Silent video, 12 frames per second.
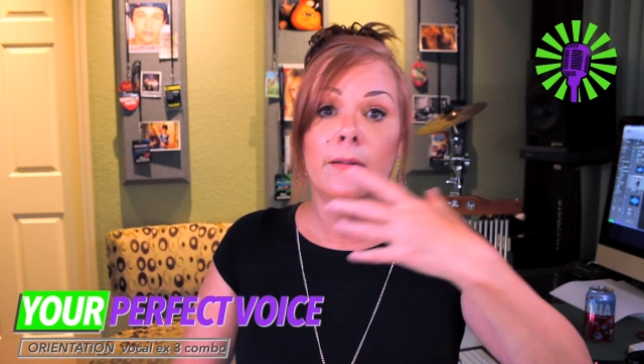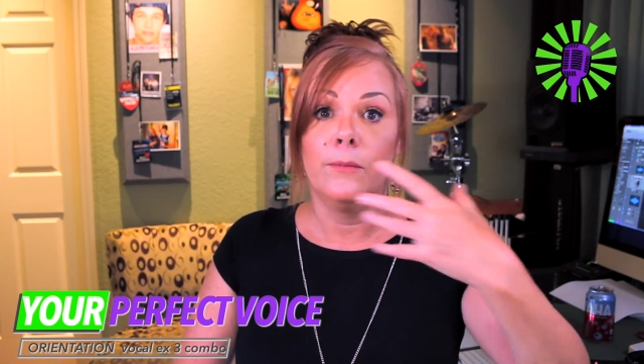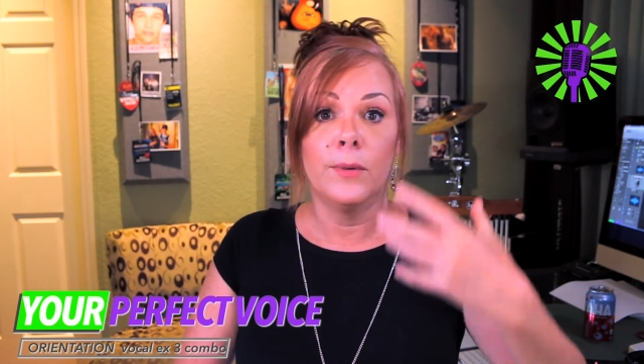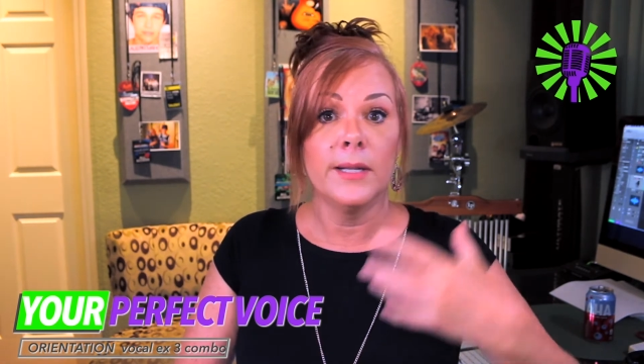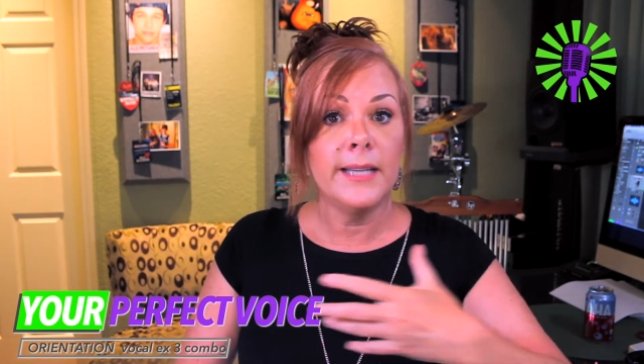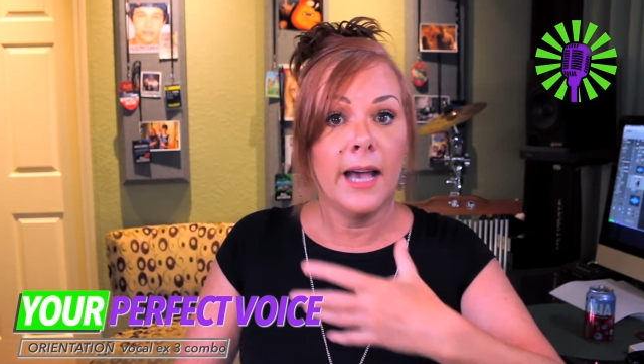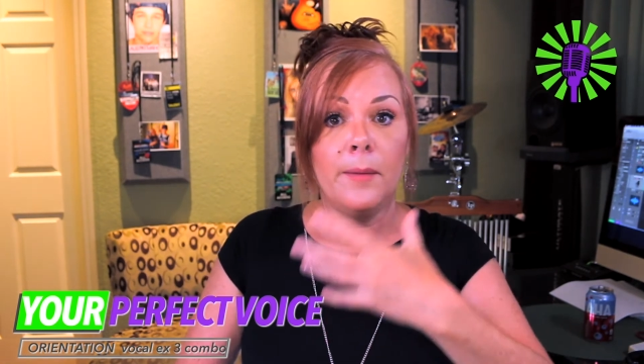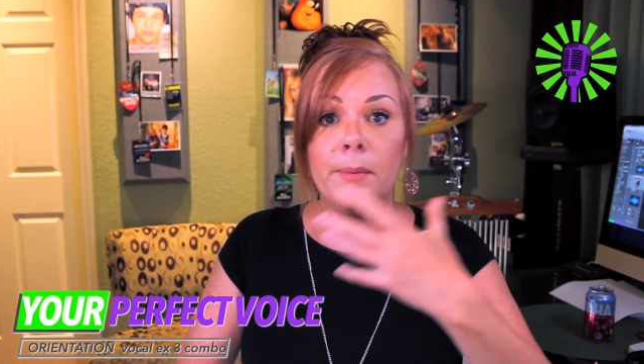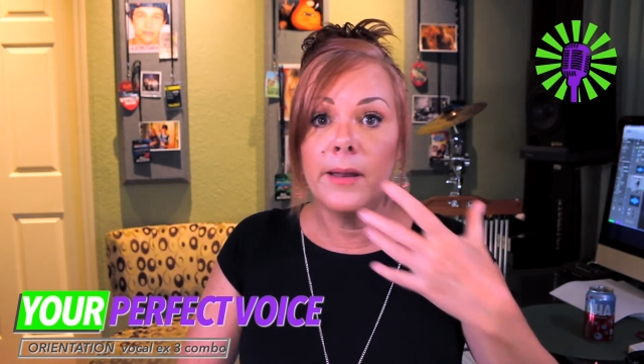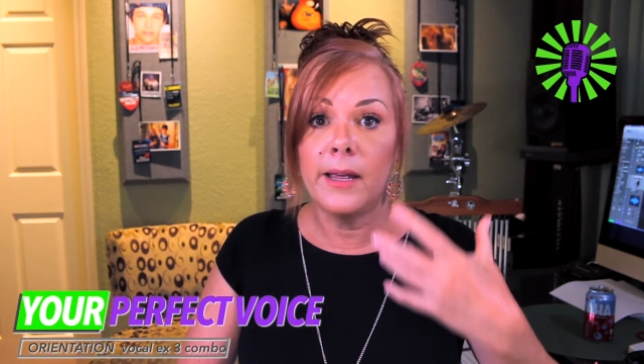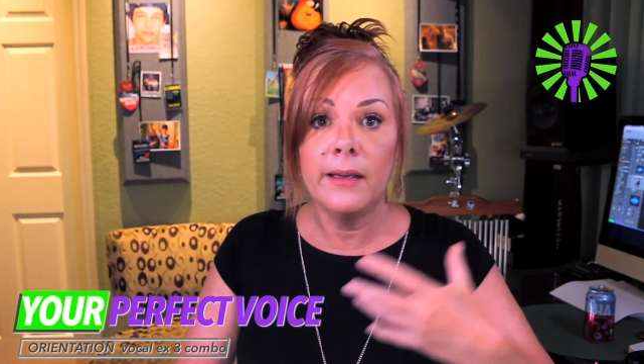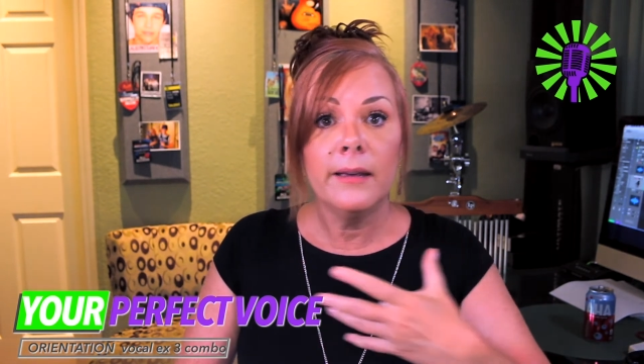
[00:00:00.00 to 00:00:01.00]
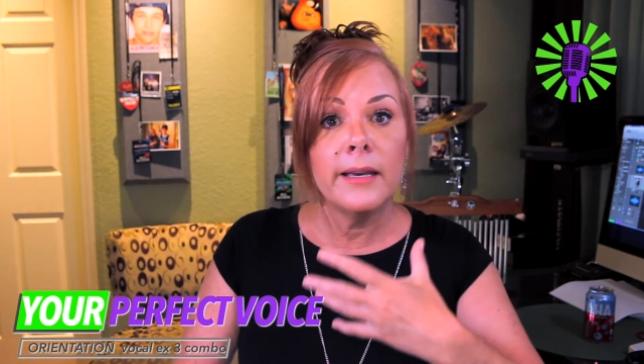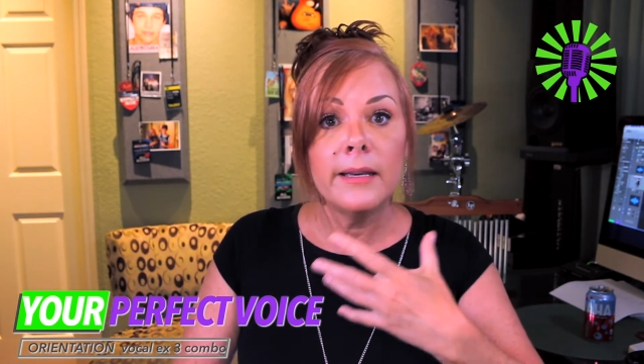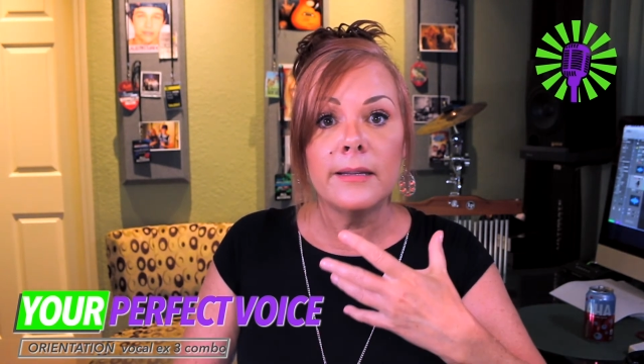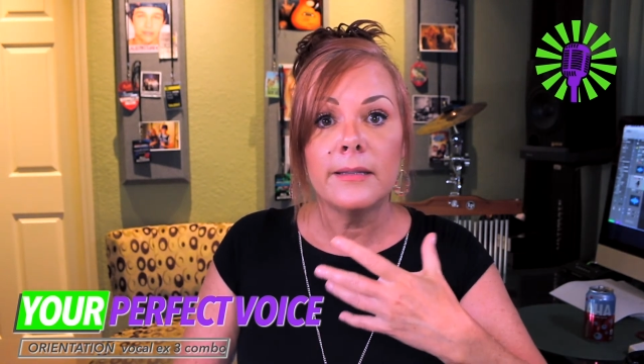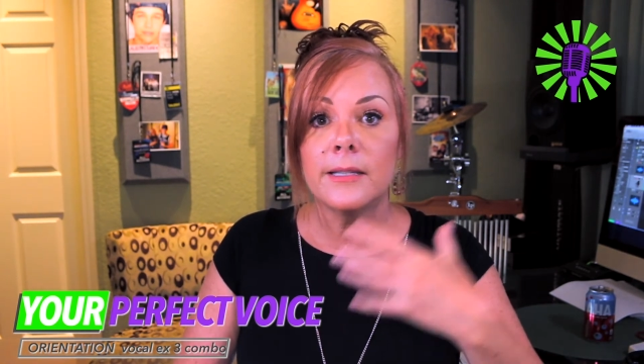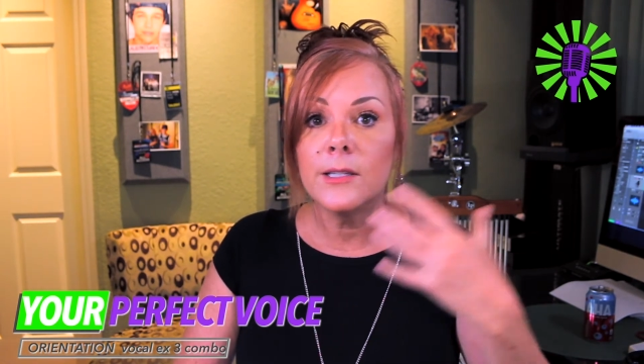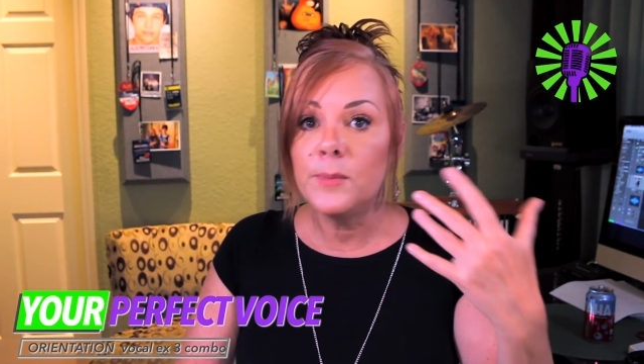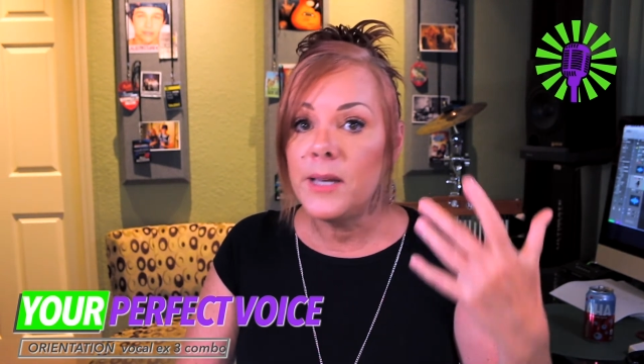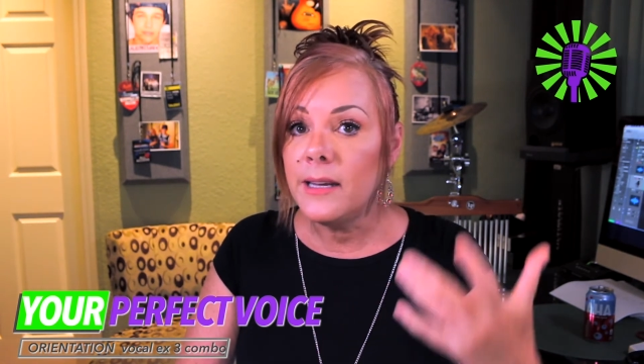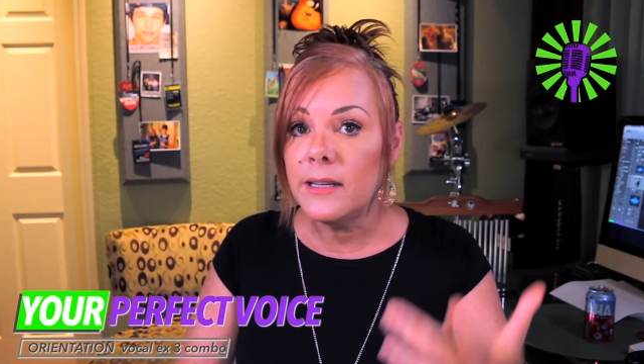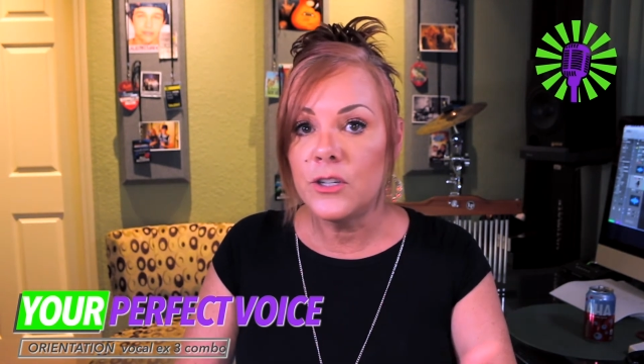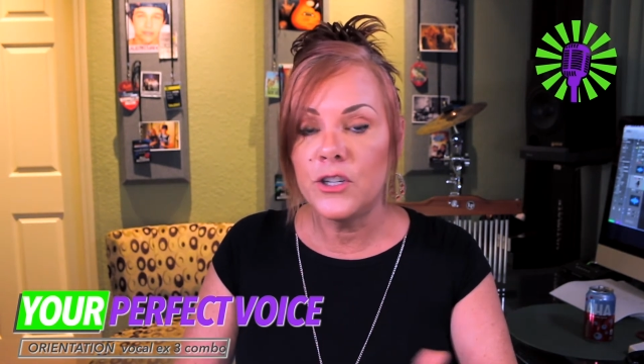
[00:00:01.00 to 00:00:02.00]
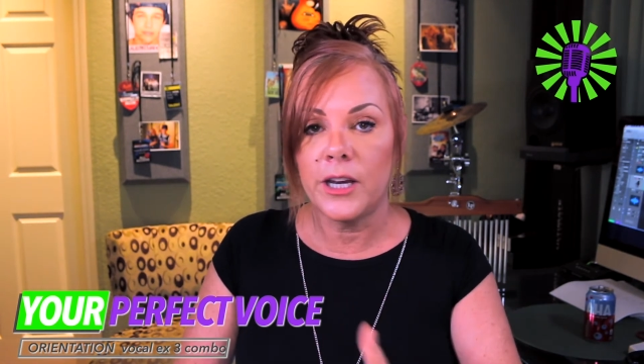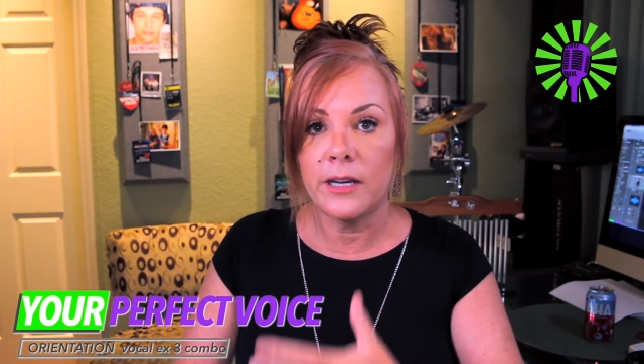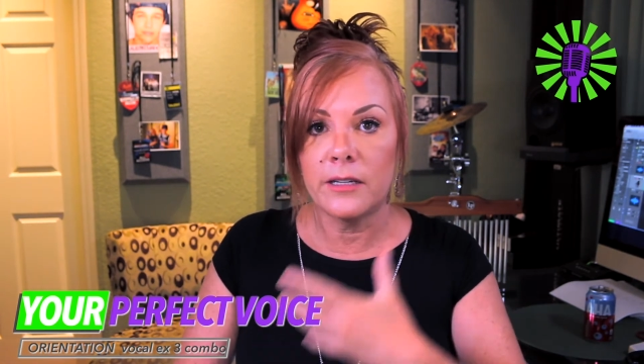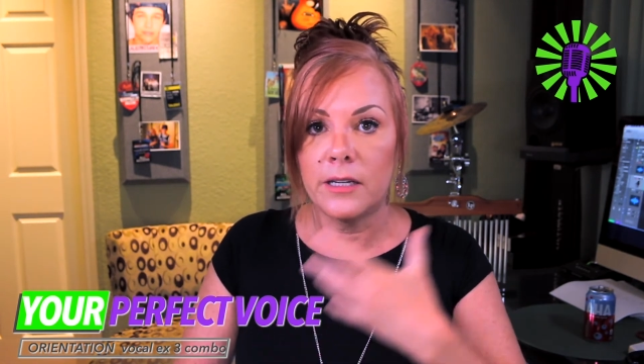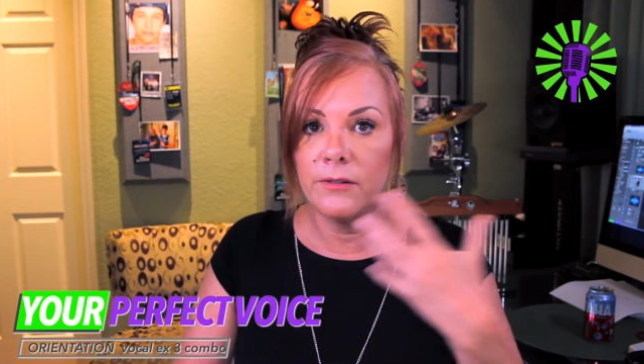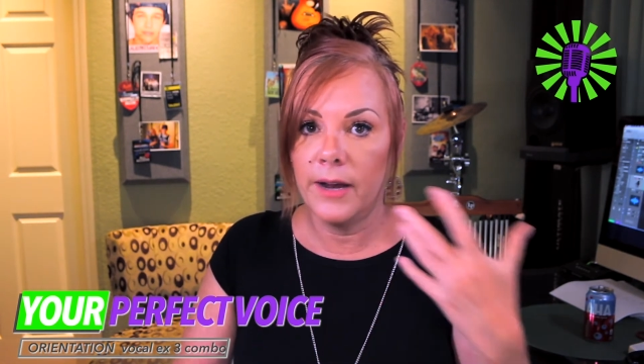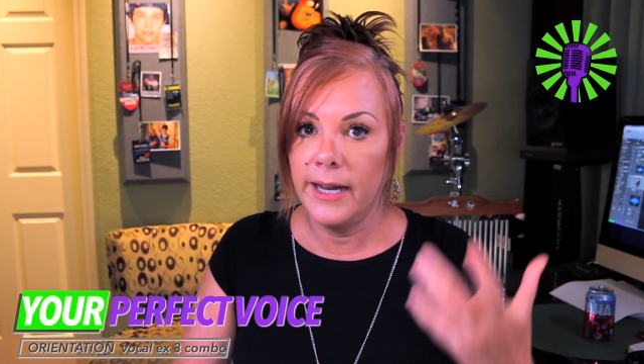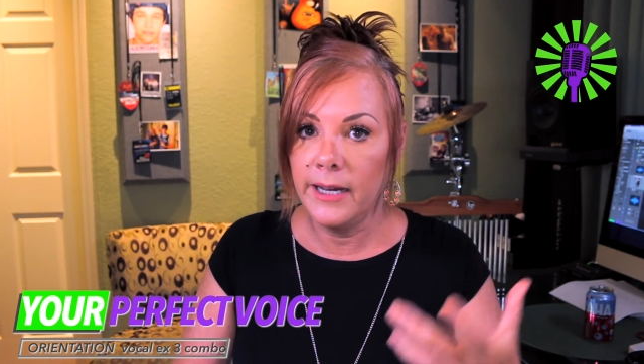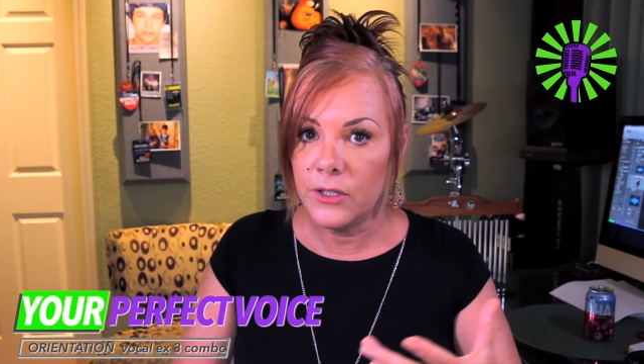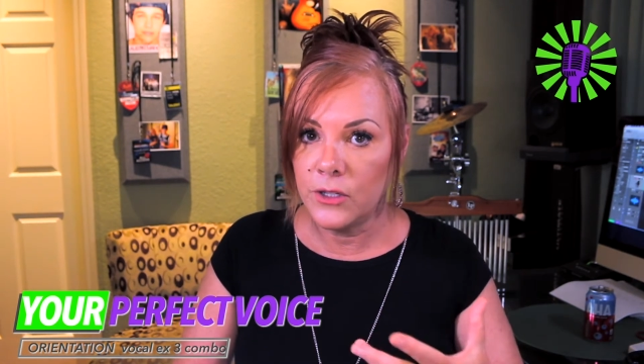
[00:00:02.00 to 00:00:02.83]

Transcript: what's happening is the speed is changing, right?